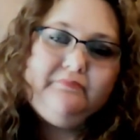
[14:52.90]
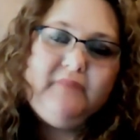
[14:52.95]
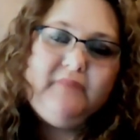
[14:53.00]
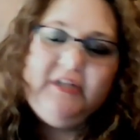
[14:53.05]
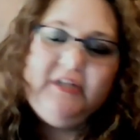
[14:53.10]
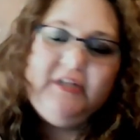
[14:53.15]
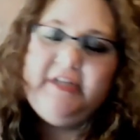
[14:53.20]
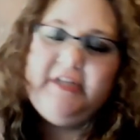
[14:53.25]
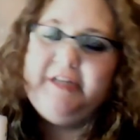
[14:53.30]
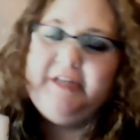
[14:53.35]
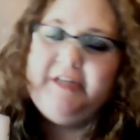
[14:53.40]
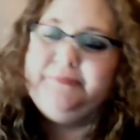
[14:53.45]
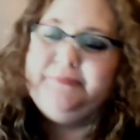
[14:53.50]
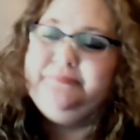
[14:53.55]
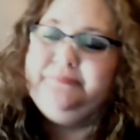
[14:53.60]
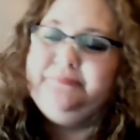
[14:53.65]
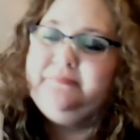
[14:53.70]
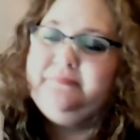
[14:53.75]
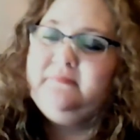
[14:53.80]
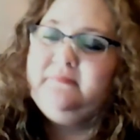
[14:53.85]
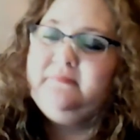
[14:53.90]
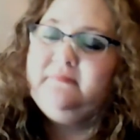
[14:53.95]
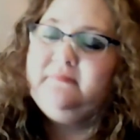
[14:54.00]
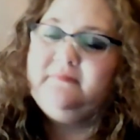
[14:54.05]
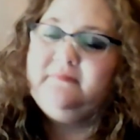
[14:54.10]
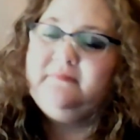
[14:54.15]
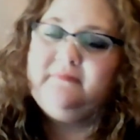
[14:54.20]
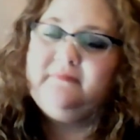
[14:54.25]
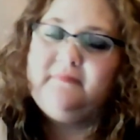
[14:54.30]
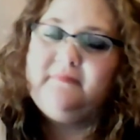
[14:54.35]
You know,
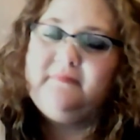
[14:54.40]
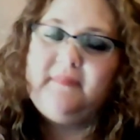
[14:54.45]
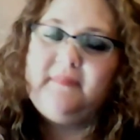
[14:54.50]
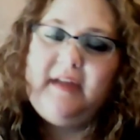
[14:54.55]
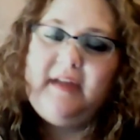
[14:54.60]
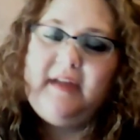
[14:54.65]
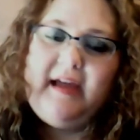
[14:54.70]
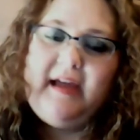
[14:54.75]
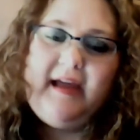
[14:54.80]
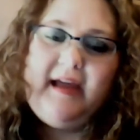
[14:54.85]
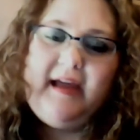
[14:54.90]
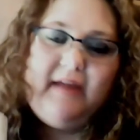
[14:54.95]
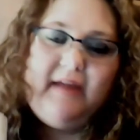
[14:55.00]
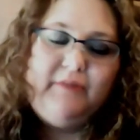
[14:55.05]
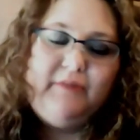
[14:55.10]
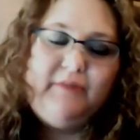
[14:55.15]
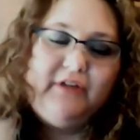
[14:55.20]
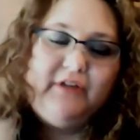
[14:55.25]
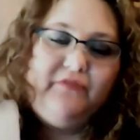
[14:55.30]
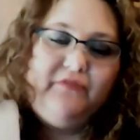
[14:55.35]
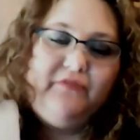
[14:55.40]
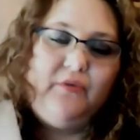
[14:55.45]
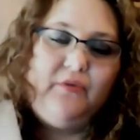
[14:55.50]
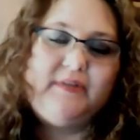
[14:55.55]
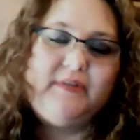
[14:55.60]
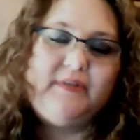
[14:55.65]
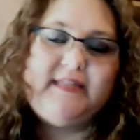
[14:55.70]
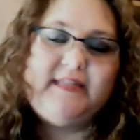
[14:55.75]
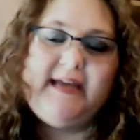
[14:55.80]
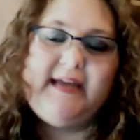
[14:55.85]
I'm looking
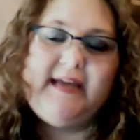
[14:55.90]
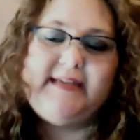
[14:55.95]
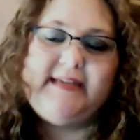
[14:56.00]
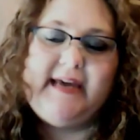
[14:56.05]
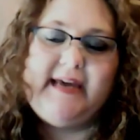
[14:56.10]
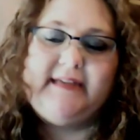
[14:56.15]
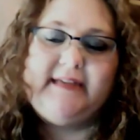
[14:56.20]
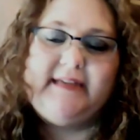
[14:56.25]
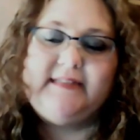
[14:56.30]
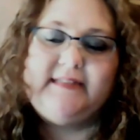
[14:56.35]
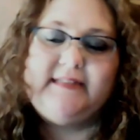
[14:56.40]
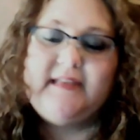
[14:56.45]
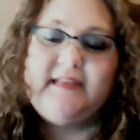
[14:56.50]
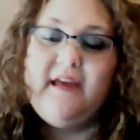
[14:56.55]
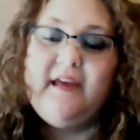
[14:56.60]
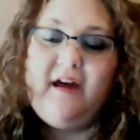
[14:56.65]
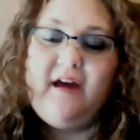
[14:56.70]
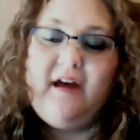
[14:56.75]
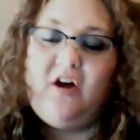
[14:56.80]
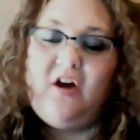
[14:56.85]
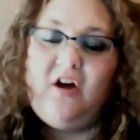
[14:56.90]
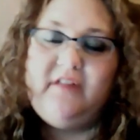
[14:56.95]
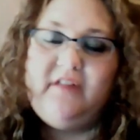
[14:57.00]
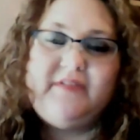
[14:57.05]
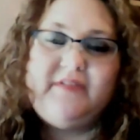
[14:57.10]
forward to that day, because all of